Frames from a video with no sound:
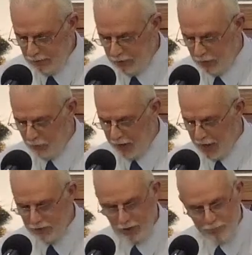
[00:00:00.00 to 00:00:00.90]
Then we
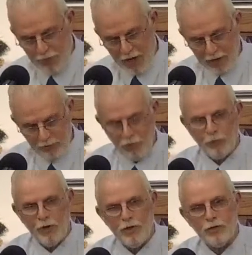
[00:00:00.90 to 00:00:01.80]
had to come back and we
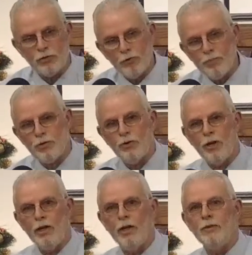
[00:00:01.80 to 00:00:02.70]
read the scripture
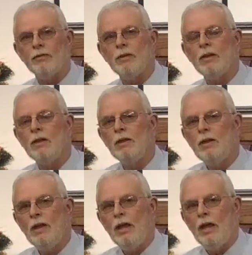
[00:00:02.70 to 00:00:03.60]
again.
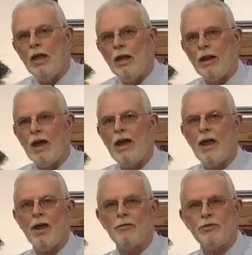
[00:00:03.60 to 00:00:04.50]
And I
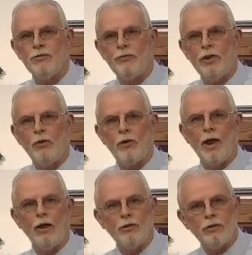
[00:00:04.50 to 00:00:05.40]
have to figure
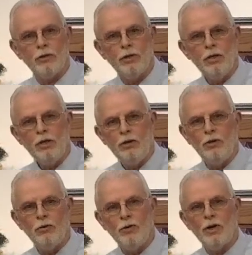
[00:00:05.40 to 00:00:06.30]
out
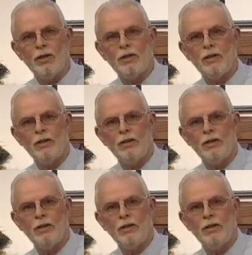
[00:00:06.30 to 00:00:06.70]
you know what?